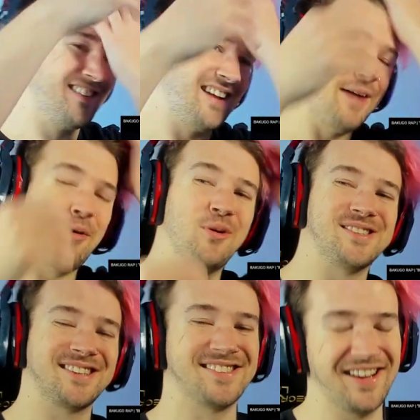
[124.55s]
I'm always
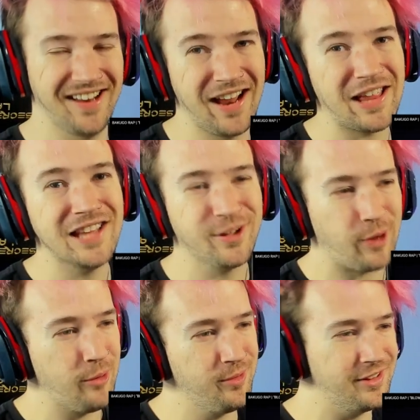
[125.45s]
excited. I
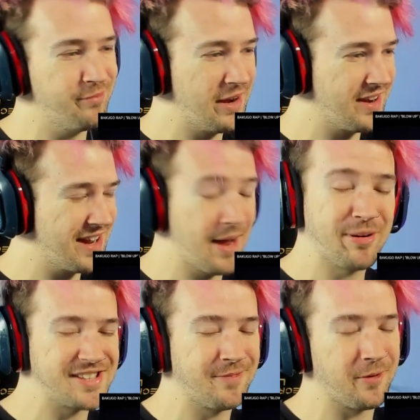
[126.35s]
really love making content. I'm
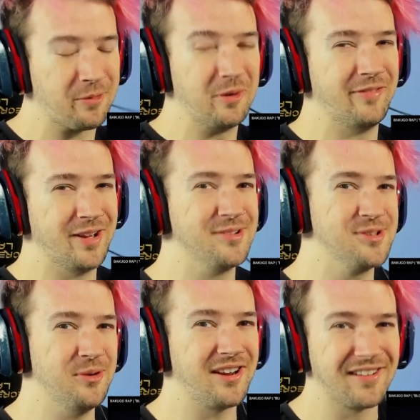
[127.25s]
excited for 3 videos a
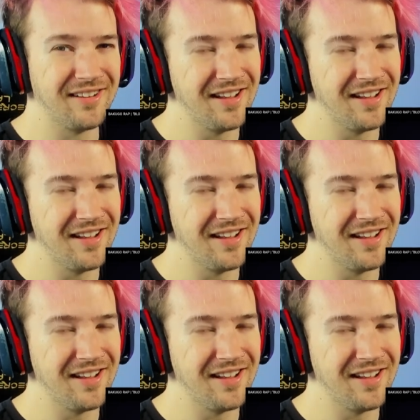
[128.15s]
week.